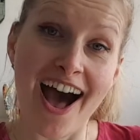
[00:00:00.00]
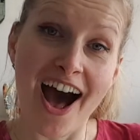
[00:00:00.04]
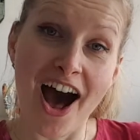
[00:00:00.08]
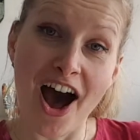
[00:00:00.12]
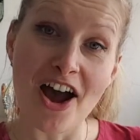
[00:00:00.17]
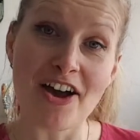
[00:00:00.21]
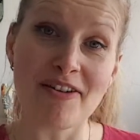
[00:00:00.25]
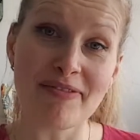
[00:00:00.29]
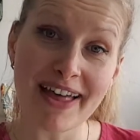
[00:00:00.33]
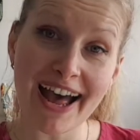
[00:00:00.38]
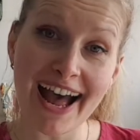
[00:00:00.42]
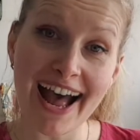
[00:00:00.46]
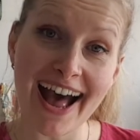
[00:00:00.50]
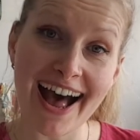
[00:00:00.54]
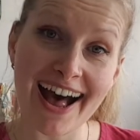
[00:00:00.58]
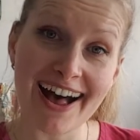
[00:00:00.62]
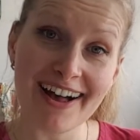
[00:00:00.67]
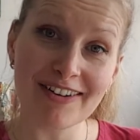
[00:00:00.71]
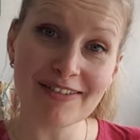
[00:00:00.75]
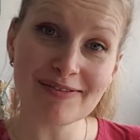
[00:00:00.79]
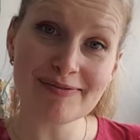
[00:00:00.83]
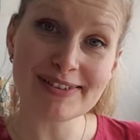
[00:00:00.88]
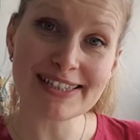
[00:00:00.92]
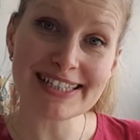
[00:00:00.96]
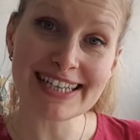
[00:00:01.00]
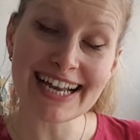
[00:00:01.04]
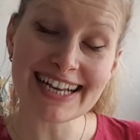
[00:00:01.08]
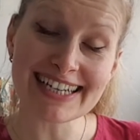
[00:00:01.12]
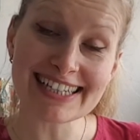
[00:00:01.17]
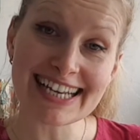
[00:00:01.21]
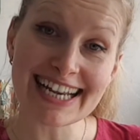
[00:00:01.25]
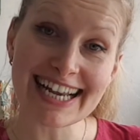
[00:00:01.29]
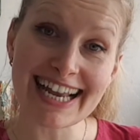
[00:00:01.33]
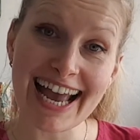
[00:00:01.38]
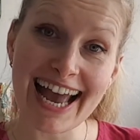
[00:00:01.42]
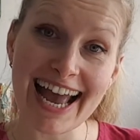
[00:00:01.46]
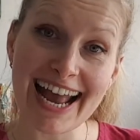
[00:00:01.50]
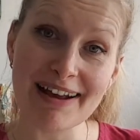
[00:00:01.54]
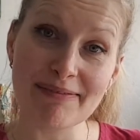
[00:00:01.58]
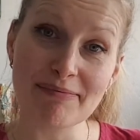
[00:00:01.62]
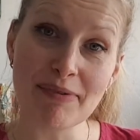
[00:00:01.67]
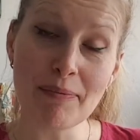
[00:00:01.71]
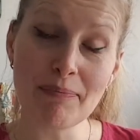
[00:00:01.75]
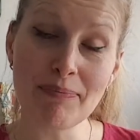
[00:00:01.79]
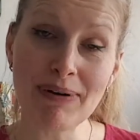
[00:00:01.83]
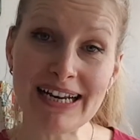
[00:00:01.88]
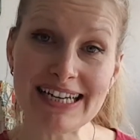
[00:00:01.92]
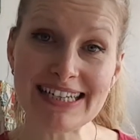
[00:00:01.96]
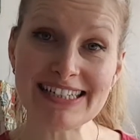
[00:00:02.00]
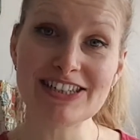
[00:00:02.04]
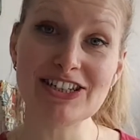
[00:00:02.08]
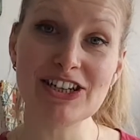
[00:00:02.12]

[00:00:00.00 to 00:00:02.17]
Hope that helps as a game. Please